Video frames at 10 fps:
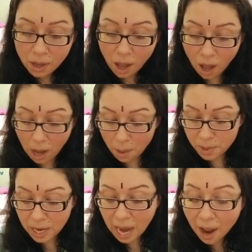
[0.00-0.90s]
And
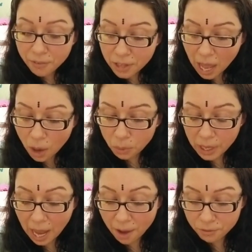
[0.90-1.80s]
then after that, we
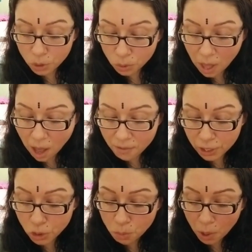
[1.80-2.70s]
have new love. A
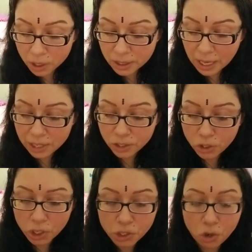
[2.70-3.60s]
new person has
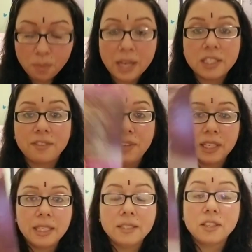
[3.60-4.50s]
stirred your romantic
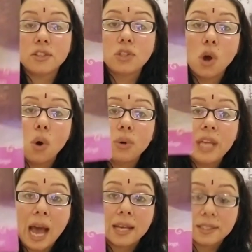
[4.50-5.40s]
feelings. So
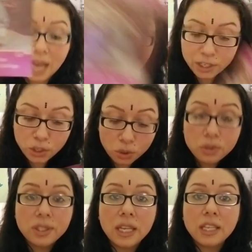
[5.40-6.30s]
yes, I do
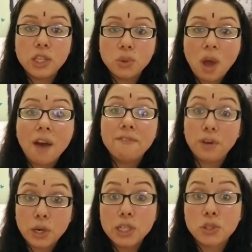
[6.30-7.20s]
see that you have
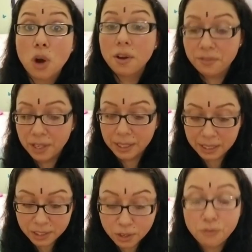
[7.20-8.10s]
very strong
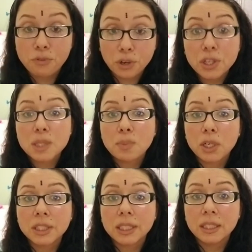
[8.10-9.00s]
feelings for this
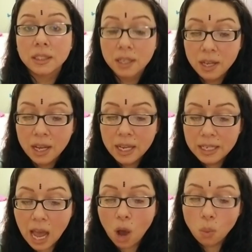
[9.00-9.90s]
person.
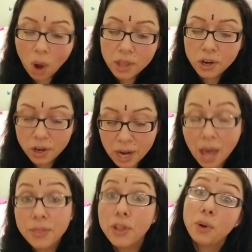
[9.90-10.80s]
Now, whether or
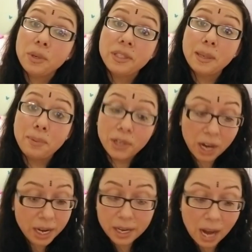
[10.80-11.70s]
not they're
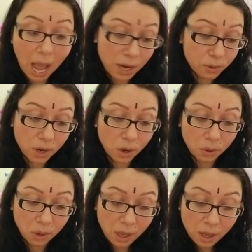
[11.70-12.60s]
reciprocated, I don't
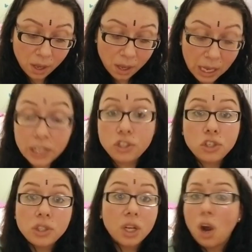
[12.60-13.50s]
know.
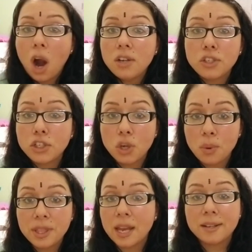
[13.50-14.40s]
The cards are
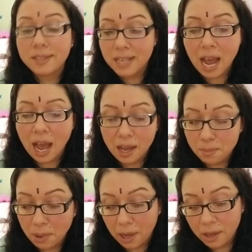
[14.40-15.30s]
showing that it's not.
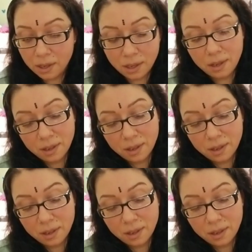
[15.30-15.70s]
But